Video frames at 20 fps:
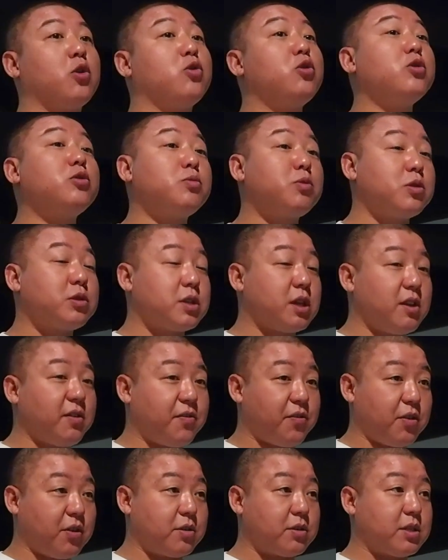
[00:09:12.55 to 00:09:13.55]
good rosé
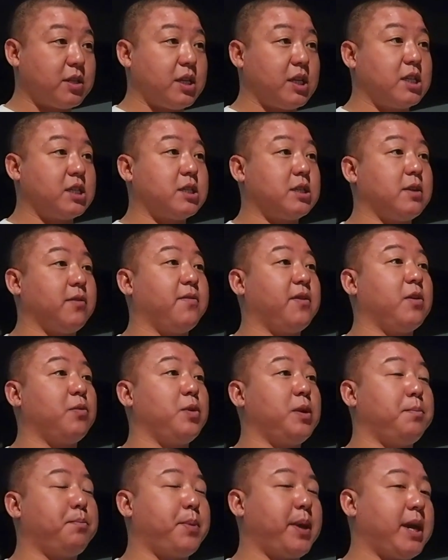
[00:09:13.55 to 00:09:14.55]
first is
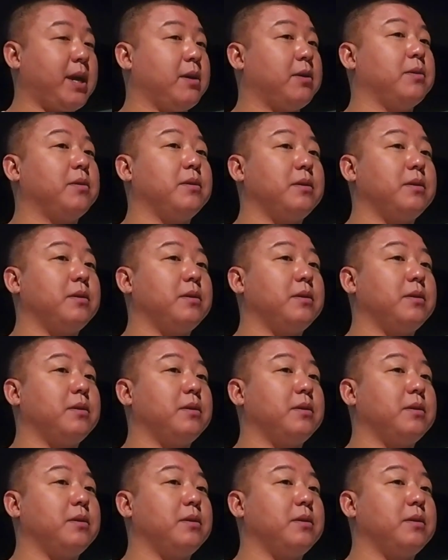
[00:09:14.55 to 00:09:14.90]
very pale.